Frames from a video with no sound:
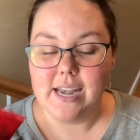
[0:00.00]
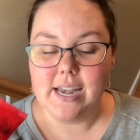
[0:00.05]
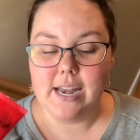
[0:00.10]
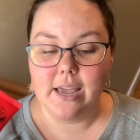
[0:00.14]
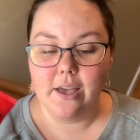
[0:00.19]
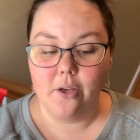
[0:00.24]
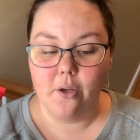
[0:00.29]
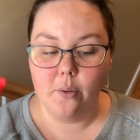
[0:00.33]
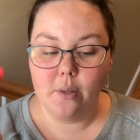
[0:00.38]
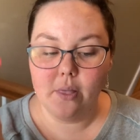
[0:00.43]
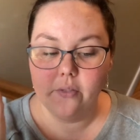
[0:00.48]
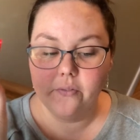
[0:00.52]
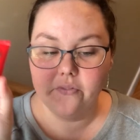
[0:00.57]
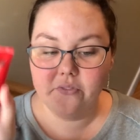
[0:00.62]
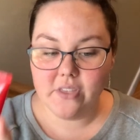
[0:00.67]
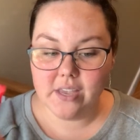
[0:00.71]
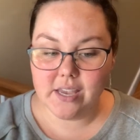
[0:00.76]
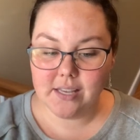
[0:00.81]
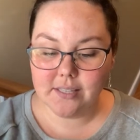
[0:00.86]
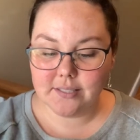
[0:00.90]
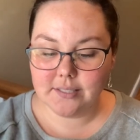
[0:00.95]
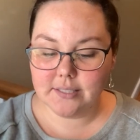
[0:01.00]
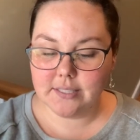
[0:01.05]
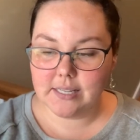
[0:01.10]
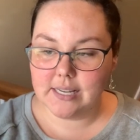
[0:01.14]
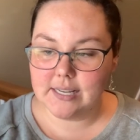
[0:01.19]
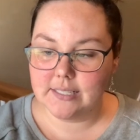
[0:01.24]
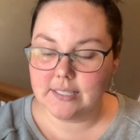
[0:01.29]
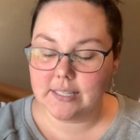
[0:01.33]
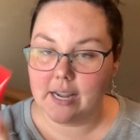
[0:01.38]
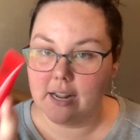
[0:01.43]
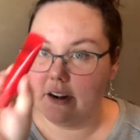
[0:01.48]
Now, this
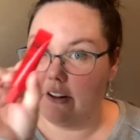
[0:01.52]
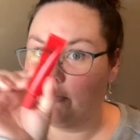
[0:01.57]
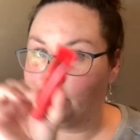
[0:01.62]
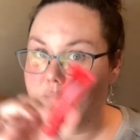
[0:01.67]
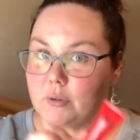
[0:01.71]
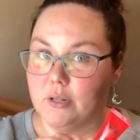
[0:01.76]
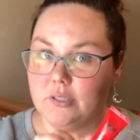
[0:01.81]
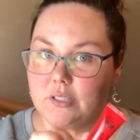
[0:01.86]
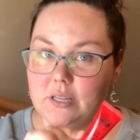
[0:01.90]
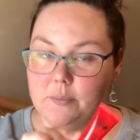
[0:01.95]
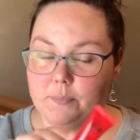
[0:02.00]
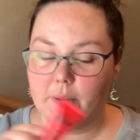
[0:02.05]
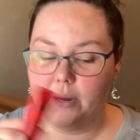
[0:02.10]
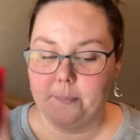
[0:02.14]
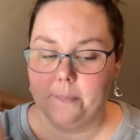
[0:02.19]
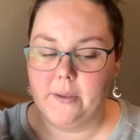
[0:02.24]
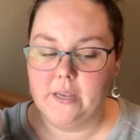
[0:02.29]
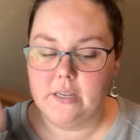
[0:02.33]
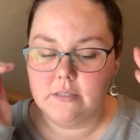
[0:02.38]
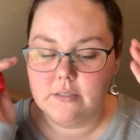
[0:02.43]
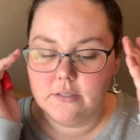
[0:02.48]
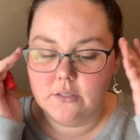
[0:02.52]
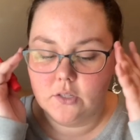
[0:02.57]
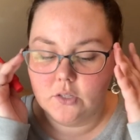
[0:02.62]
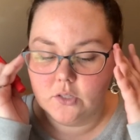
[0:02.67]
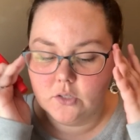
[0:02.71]
is kind of multi-purpose.